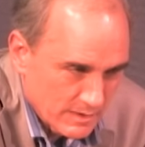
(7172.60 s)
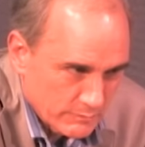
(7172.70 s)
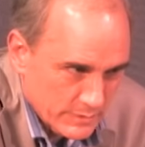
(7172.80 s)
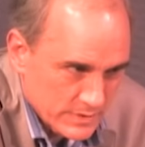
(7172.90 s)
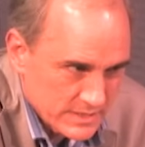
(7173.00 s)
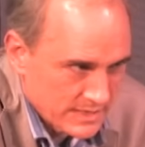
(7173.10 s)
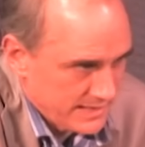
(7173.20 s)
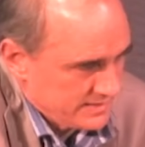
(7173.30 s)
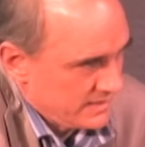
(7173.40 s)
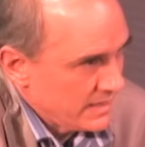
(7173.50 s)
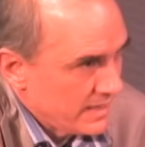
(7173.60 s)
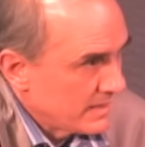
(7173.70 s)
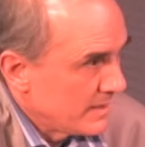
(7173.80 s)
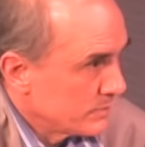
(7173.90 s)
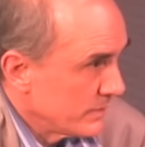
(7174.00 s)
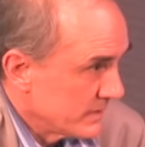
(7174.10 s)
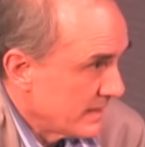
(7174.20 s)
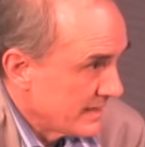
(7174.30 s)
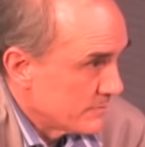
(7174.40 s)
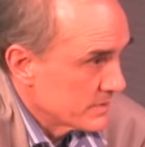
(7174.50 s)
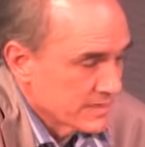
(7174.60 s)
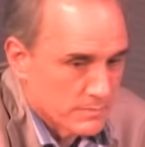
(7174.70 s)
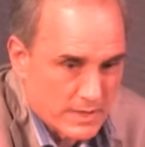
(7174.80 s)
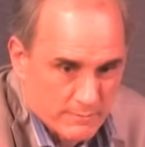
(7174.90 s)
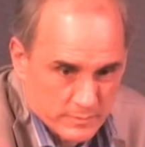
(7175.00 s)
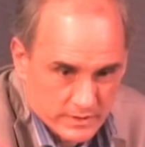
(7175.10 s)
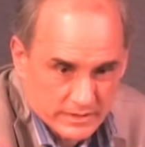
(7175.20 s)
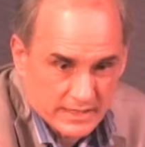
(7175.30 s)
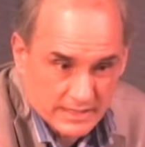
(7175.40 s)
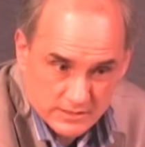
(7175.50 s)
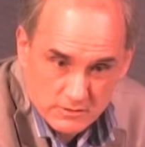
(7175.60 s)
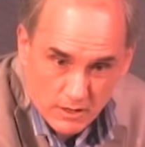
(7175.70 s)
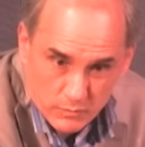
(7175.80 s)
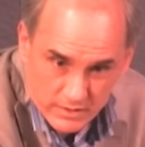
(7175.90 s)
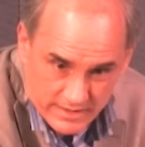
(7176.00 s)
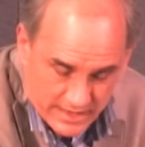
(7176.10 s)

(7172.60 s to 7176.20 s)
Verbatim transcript: We would say it's a 99.98% probability, and let's go with